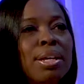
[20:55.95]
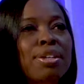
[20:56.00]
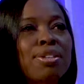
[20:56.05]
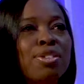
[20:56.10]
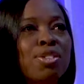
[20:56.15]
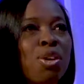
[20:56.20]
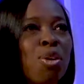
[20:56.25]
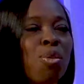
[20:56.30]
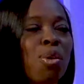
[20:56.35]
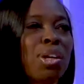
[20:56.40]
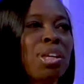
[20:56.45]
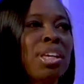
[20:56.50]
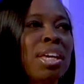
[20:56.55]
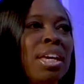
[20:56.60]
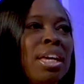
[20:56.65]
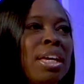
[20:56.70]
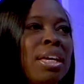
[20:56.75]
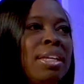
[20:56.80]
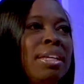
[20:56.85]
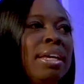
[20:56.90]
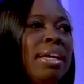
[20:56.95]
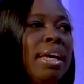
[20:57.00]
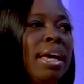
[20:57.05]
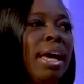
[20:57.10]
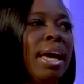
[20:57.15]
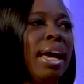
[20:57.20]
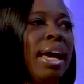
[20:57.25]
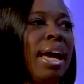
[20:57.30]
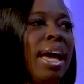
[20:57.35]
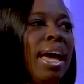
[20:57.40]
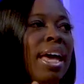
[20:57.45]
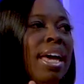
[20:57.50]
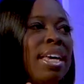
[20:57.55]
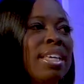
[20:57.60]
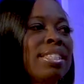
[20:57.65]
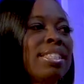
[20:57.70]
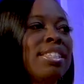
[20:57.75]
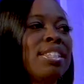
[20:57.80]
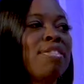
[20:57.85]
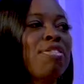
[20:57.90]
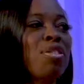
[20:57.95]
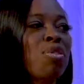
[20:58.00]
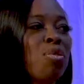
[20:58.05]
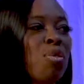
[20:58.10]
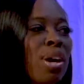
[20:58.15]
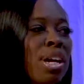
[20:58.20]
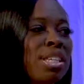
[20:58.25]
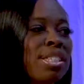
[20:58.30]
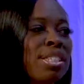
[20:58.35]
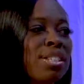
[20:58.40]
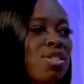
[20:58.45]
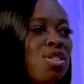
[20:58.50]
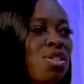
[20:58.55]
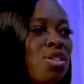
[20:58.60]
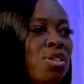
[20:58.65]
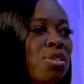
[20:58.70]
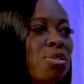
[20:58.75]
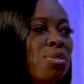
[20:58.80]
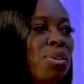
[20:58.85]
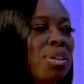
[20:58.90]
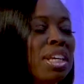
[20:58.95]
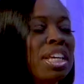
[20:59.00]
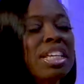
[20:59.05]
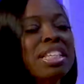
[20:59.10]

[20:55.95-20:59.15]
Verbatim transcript: So again, it's different raising children.